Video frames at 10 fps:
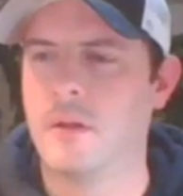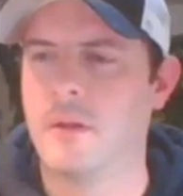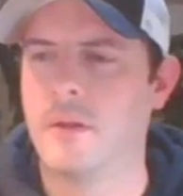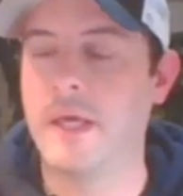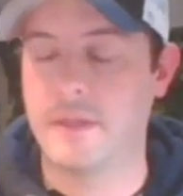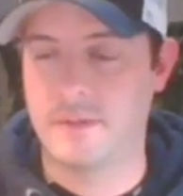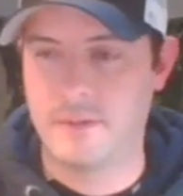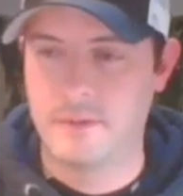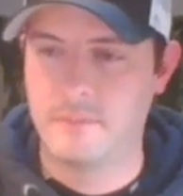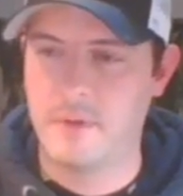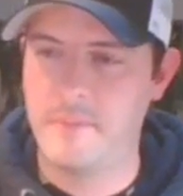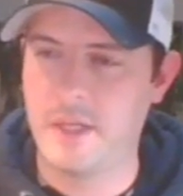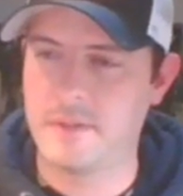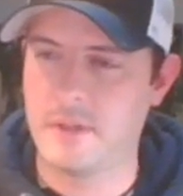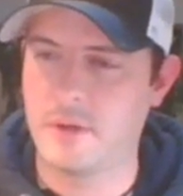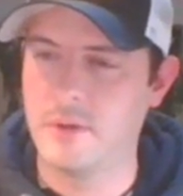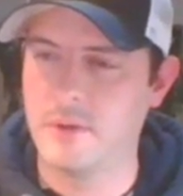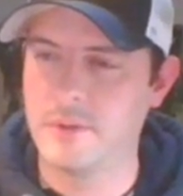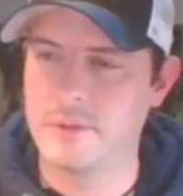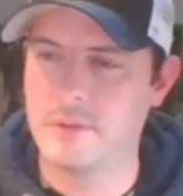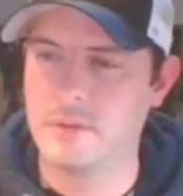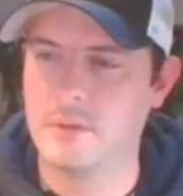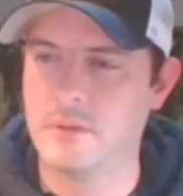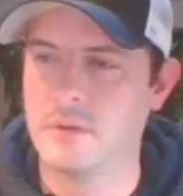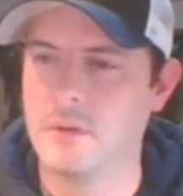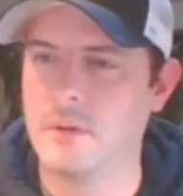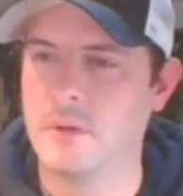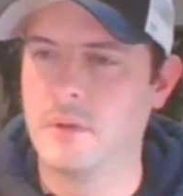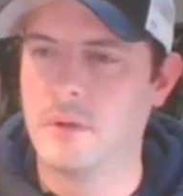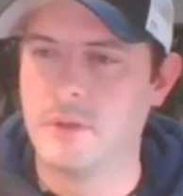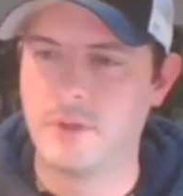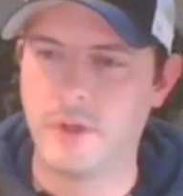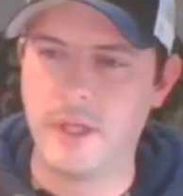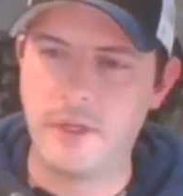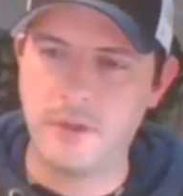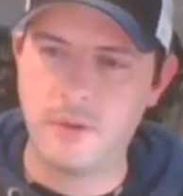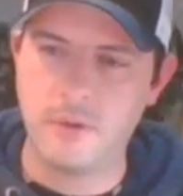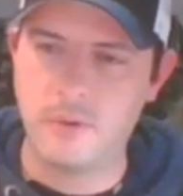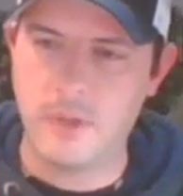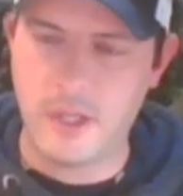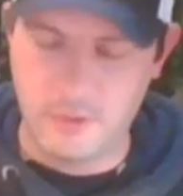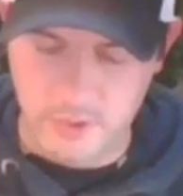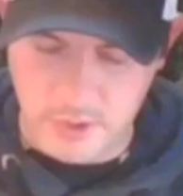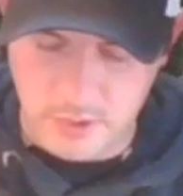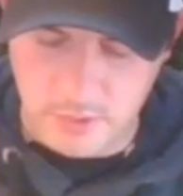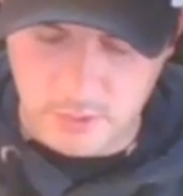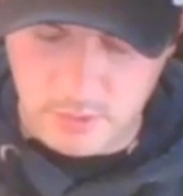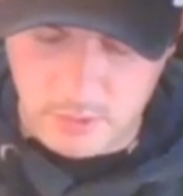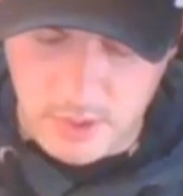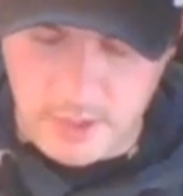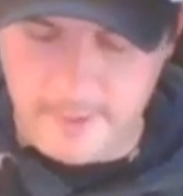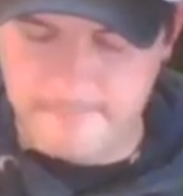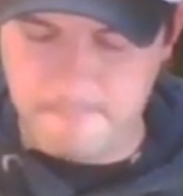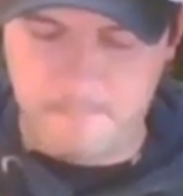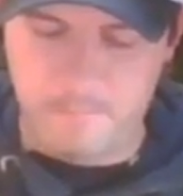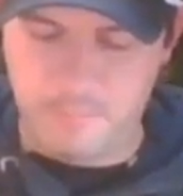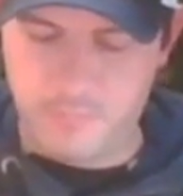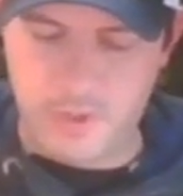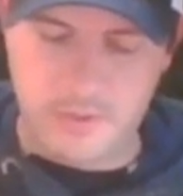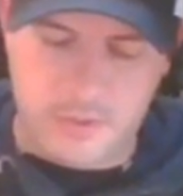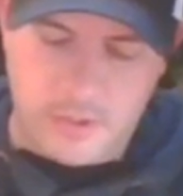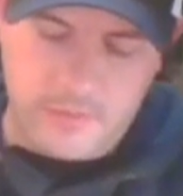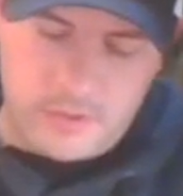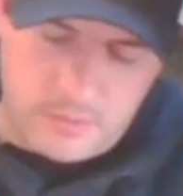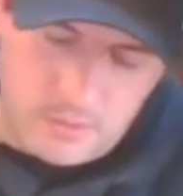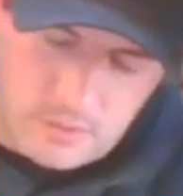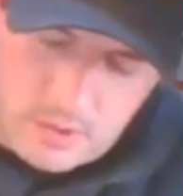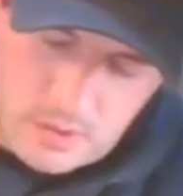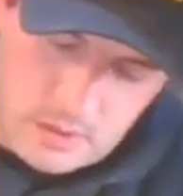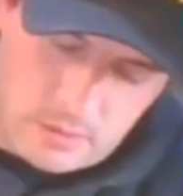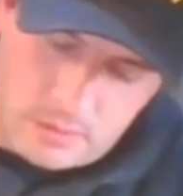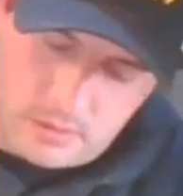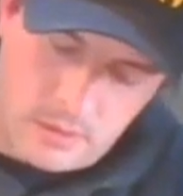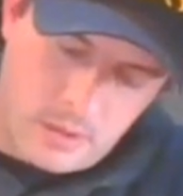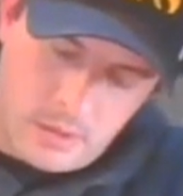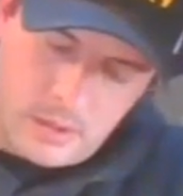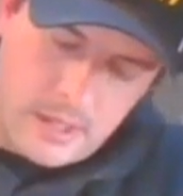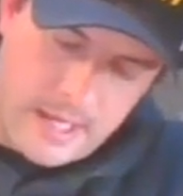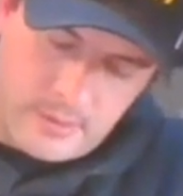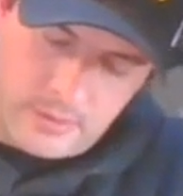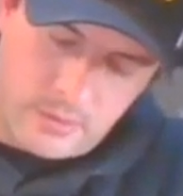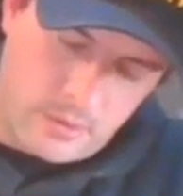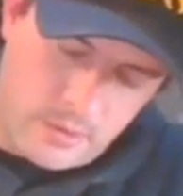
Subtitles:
Yes, my banks are closed. So they only do service through the little outdoor